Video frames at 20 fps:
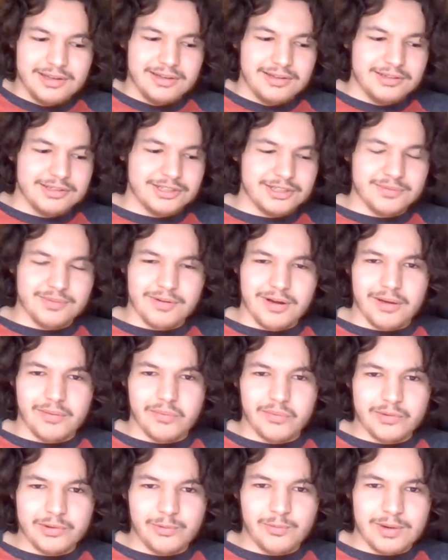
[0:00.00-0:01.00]
She
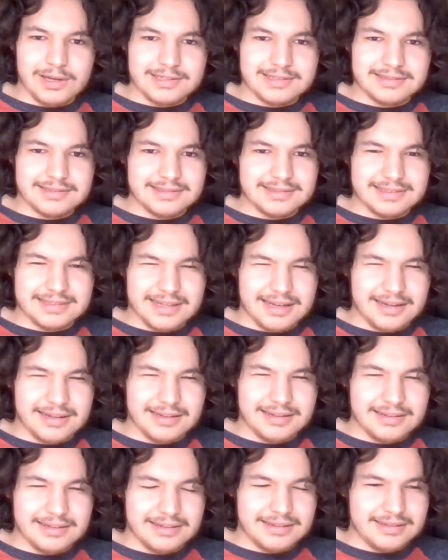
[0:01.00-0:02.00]
probably wasn't
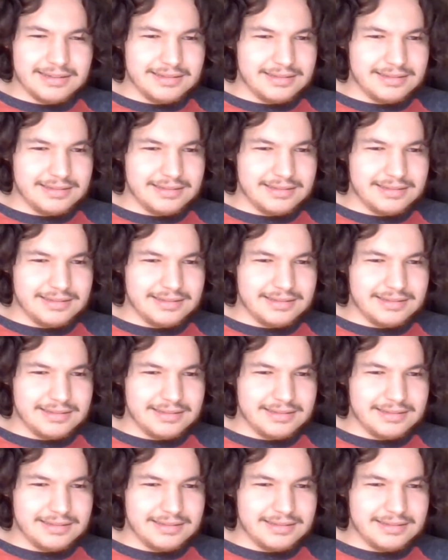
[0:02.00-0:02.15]
done